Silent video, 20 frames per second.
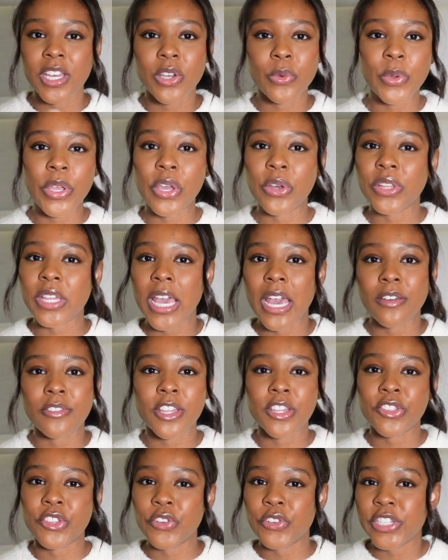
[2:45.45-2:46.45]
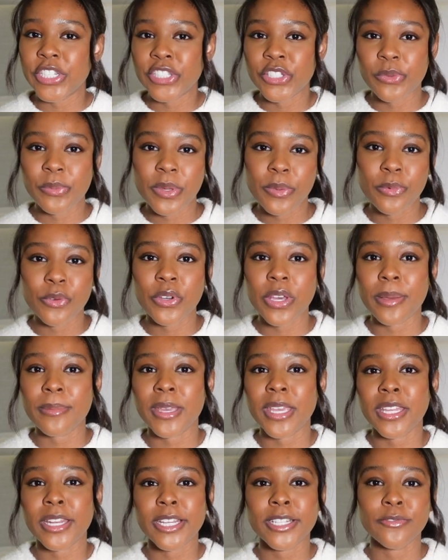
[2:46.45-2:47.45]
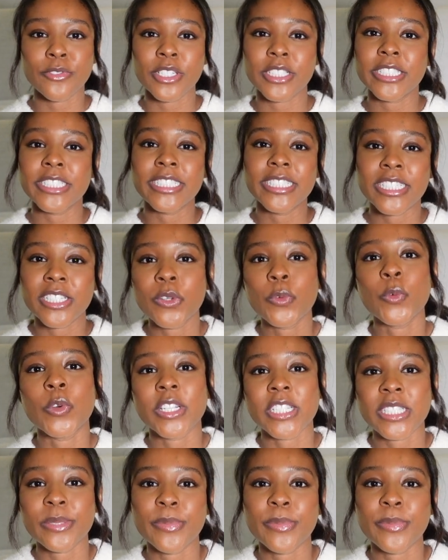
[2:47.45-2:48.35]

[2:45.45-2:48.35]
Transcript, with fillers: we only have like 32 people coming and I really didn't want to